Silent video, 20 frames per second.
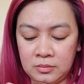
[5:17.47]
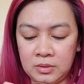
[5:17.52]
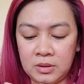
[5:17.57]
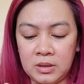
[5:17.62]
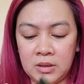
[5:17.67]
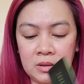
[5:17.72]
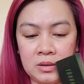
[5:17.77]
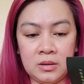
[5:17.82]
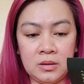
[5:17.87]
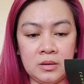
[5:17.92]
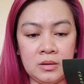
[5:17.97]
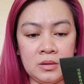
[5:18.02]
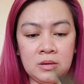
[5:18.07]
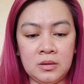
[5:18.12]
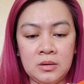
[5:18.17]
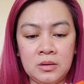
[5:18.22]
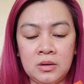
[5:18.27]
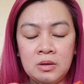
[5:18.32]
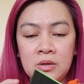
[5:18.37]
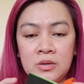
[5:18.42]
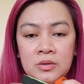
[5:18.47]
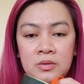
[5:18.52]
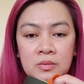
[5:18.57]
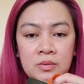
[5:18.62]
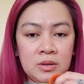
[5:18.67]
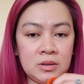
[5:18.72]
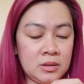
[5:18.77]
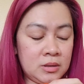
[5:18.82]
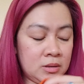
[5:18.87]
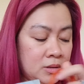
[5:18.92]
okay so
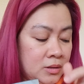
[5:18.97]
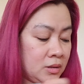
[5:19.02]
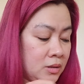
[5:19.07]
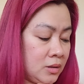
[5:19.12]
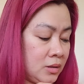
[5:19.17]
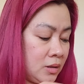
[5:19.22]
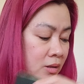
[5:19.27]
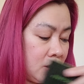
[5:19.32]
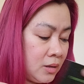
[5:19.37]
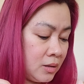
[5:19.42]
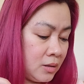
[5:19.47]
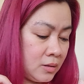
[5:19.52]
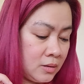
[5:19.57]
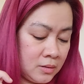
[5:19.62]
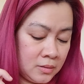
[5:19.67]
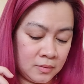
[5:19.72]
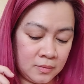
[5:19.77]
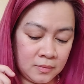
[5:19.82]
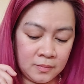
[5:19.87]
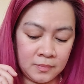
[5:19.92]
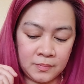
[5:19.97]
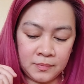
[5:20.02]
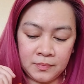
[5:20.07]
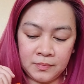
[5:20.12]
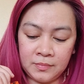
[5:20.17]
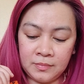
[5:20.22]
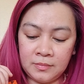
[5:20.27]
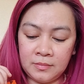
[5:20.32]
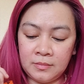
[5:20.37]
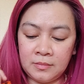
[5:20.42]
this is the thing
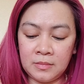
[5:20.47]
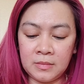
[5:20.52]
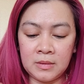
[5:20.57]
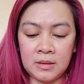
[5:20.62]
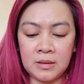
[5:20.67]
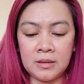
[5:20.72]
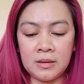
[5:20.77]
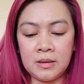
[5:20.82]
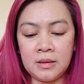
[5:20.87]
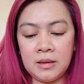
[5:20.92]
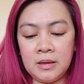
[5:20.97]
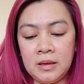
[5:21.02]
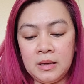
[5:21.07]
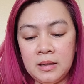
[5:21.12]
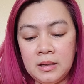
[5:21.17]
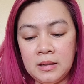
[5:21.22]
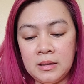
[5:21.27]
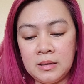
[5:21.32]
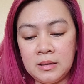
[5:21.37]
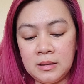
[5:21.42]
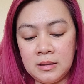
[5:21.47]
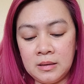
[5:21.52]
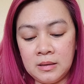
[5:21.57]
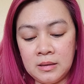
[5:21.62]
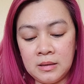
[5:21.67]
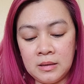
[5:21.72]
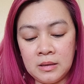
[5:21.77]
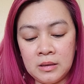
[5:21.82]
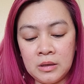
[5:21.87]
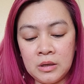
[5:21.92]
and
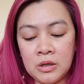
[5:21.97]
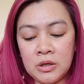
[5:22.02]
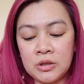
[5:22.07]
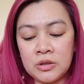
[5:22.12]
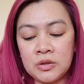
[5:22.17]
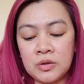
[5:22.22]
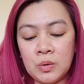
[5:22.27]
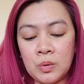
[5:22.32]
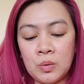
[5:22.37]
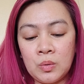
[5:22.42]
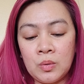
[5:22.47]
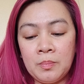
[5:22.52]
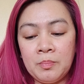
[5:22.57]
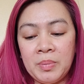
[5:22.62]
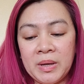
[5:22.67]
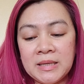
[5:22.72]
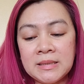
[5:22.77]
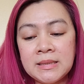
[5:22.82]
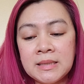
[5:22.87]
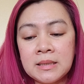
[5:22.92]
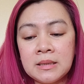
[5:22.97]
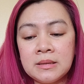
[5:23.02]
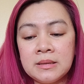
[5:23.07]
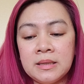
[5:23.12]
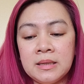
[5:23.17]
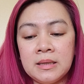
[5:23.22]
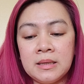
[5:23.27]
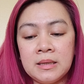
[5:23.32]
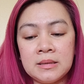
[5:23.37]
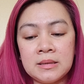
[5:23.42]
so
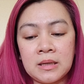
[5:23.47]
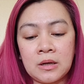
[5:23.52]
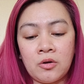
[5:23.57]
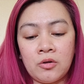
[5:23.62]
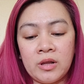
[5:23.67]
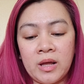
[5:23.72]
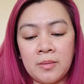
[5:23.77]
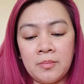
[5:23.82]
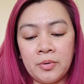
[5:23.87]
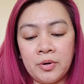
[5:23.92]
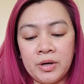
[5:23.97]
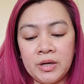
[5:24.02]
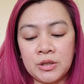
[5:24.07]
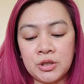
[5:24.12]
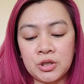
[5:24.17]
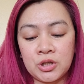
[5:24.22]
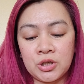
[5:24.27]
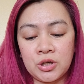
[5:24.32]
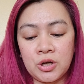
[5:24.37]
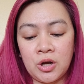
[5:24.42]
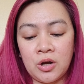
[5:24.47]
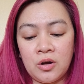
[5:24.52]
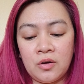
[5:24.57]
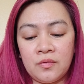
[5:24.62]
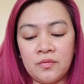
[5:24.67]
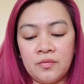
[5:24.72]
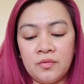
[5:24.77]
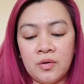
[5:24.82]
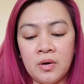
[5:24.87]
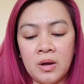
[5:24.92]
basically it is a collaboration
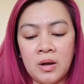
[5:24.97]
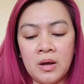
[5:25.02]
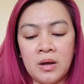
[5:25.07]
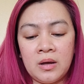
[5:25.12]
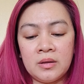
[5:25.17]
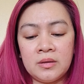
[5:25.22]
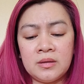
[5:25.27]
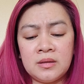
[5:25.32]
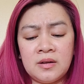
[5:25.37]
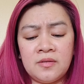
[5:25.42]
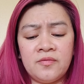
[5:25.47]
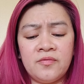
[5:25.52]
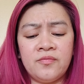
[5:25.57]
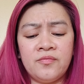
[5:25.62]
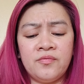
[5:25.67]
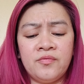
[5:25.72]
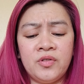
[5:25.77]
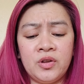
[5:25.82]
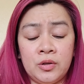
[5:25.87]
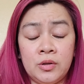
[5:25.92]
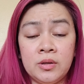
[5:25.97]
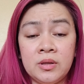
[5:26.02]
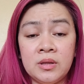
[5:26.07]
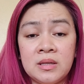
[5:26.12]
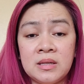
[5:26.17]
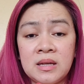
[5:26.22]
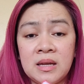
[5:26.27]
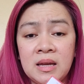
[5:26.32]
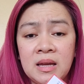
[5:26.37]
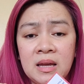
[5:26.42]
of the
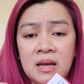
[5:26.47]
Filt